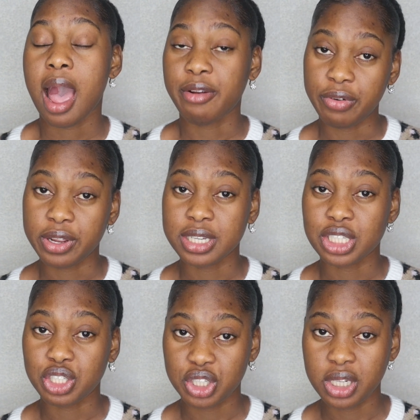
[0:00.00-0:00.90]
Africa
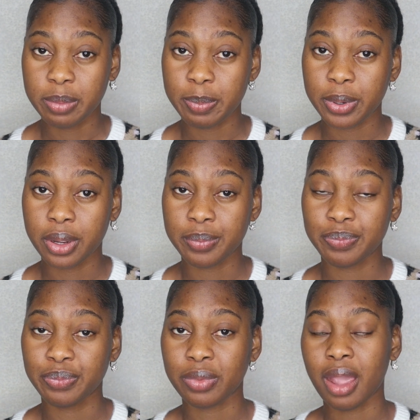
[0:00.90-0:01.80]
is cheap
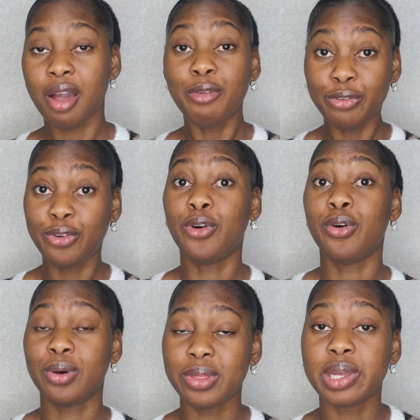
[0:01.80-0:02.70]

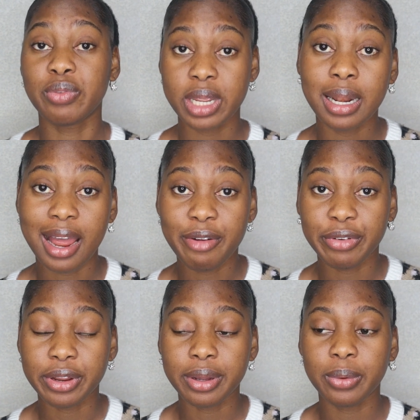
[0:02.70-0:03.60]
for the real
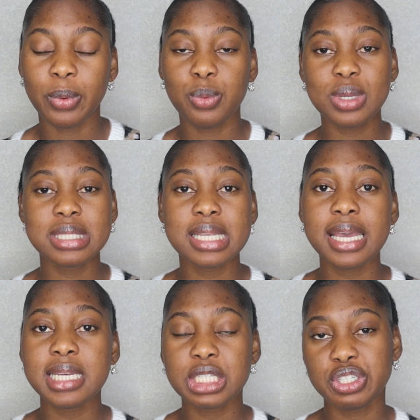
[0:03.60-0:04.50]
Africa. When we
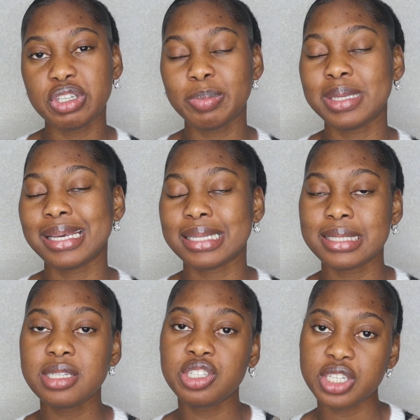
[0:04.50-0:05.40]
say it's cheap,
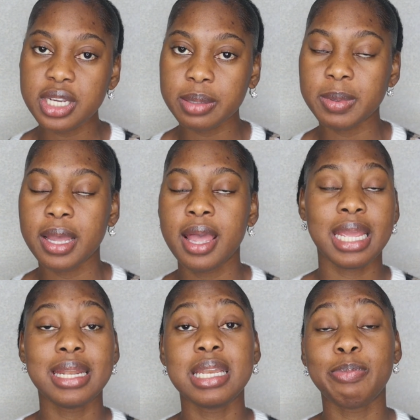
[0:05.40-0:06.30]
yes, it's cheap.
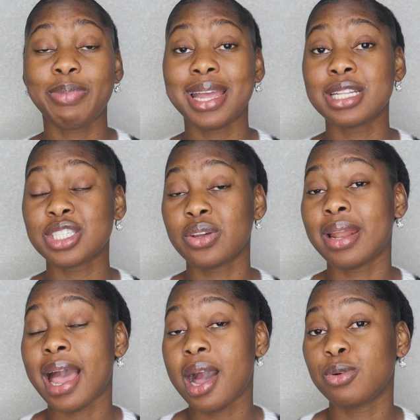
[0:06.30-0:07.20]
It depends
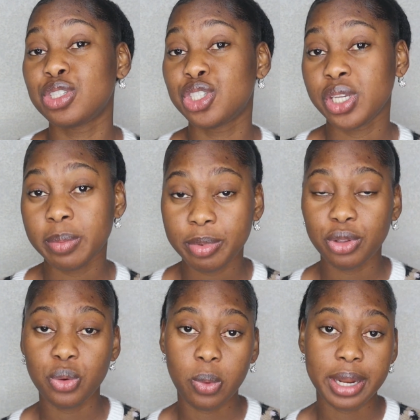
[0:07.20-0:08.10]
on how cheap
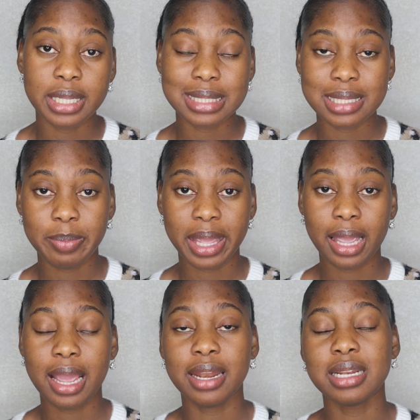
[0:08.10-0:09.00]
you want it to
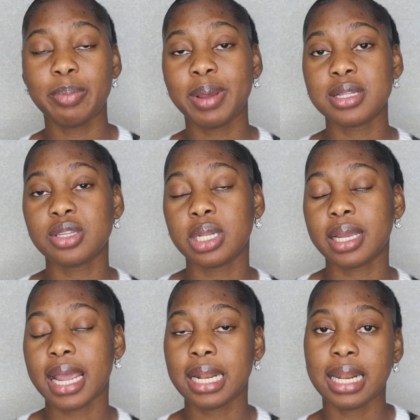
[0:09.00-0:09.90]
be, and it depends on
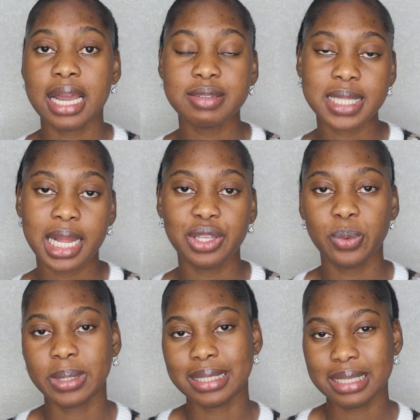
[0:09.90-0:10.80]
the kind of lifestyle
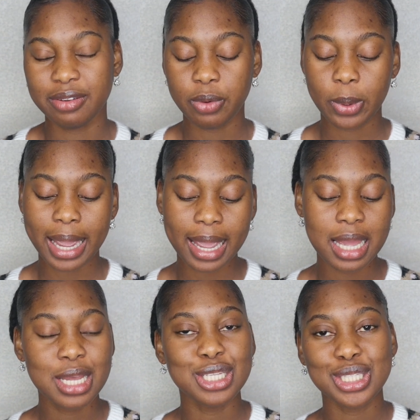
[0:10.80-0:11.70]
you want to live.
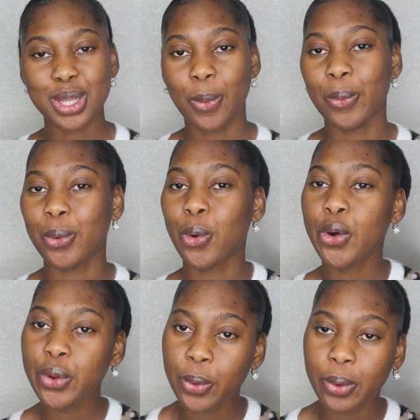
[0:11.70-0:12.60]
Okay, so
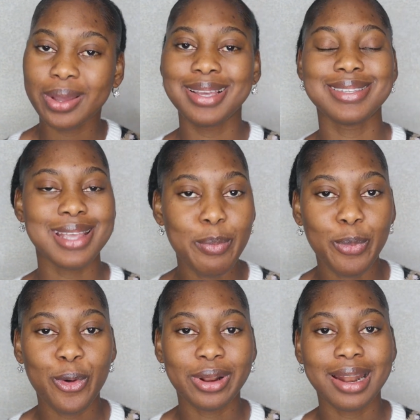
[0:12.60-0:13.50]
kodo is
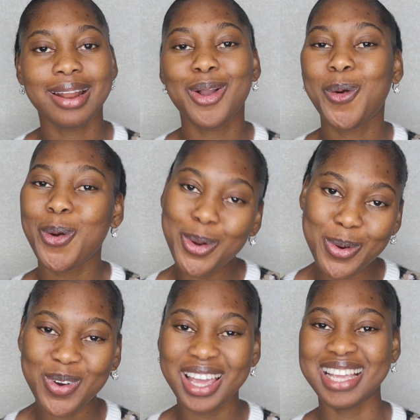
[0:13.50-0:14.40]
important.
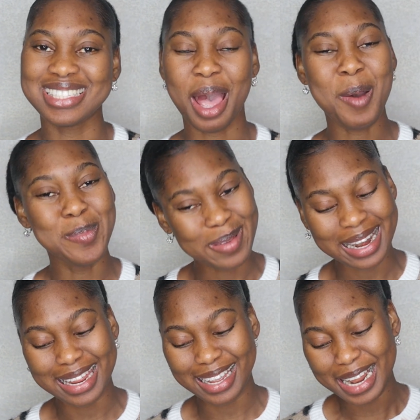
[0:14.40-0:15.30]
Kodo is
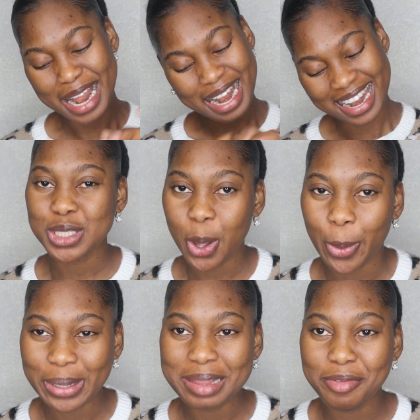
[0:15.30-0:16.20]
money.
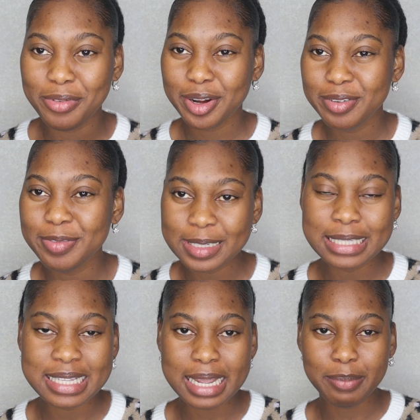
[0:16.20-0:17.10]
So the very
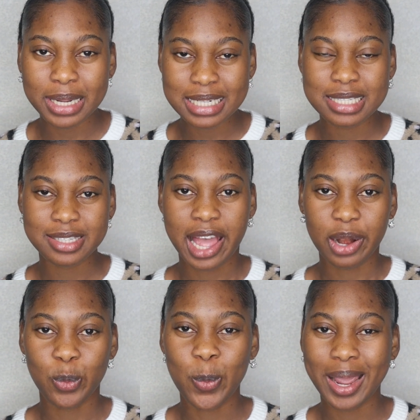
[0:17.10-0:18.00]
first thing I'm gonna
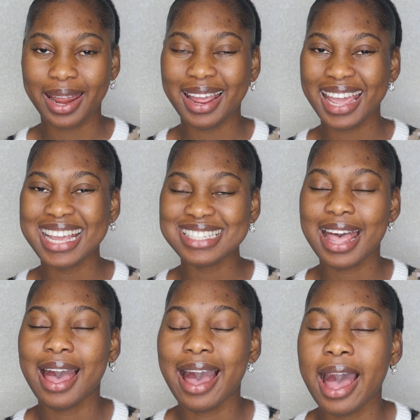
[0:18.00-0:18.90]
start with is
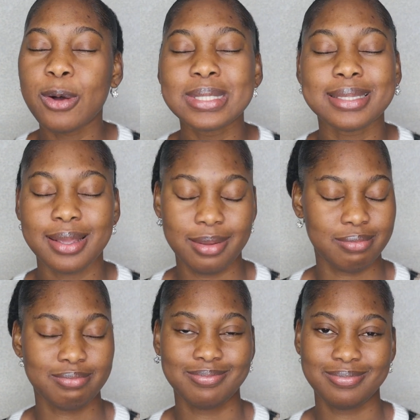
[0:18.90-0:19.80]
housing.
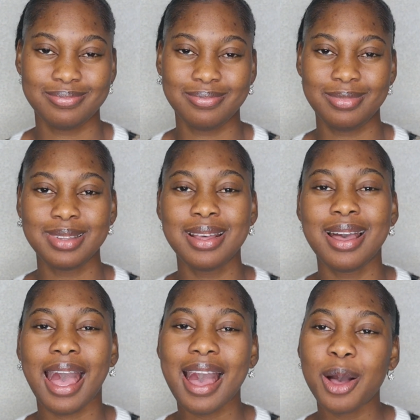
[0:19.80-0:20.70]

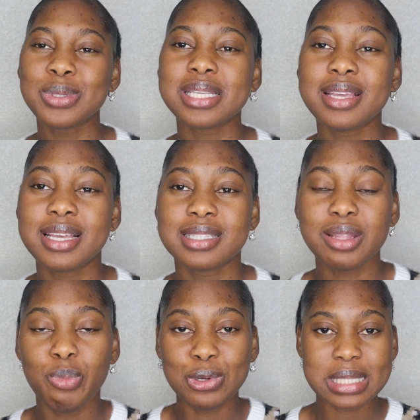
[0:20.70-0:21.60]
Housing is
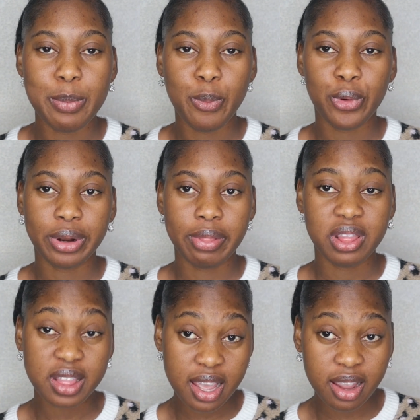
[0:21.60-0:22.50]
the most
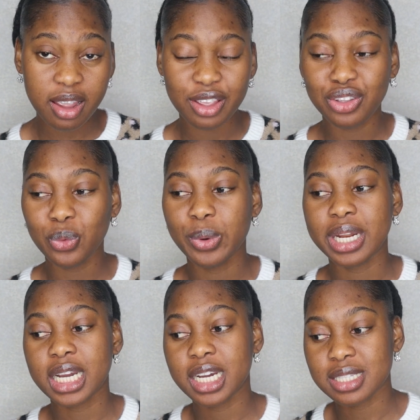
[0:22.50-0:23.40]
important thing you
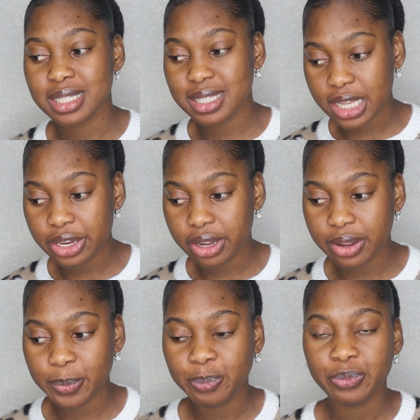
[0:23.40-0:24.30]
want to
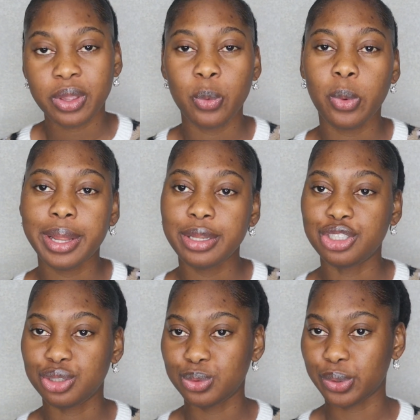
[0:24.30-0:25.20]
consider
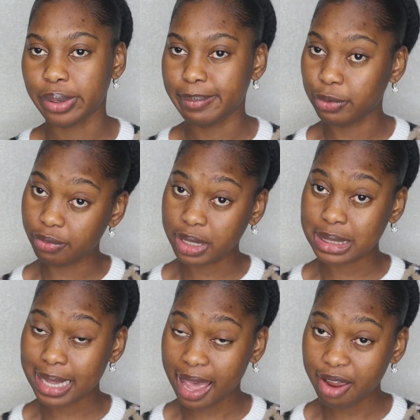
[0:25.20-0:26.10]
when you are moving
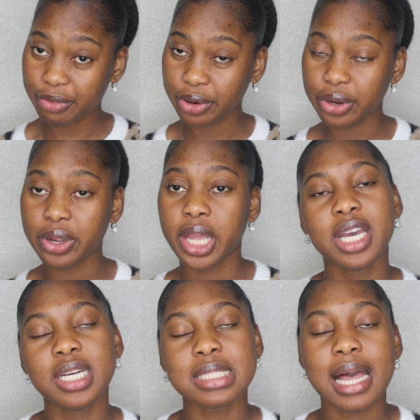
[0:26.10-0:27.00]
to Africa,
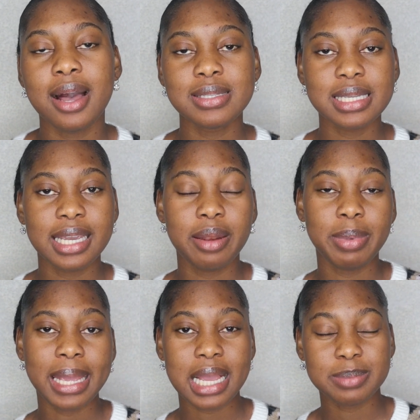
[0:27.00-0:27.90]
because housing can
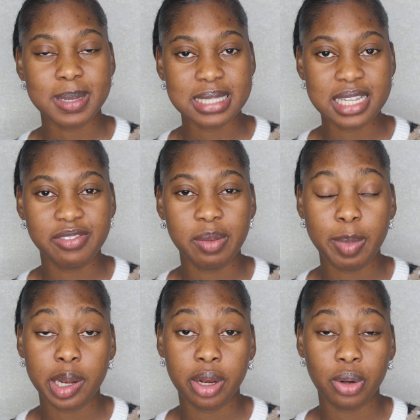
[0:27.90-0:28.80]
be expensive
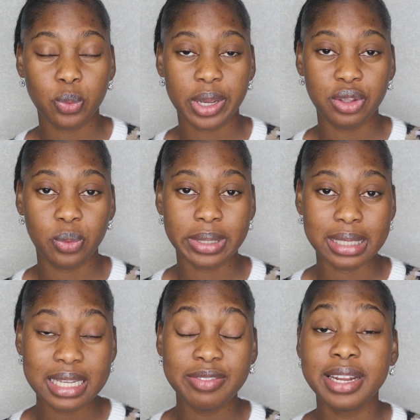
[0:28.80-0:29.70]
depending on where you want
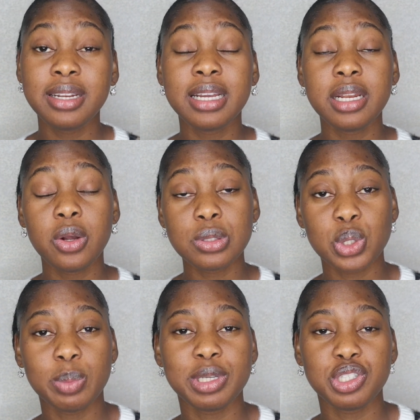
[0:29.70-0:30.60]
to live, and it can
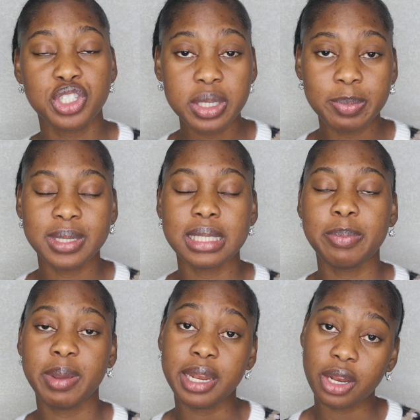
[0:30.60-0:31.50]
also be cheap
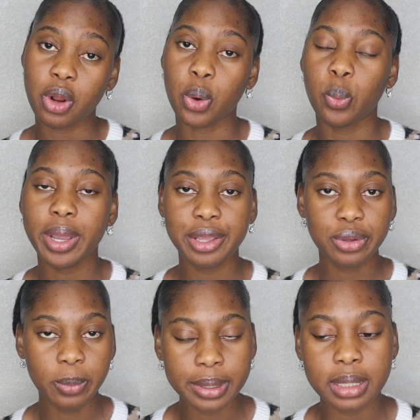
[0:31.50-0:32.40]
depending on where
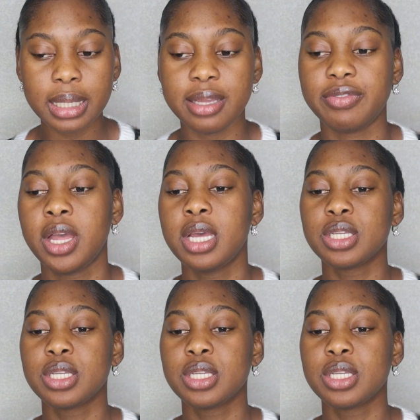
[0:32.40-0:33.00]
you want to live.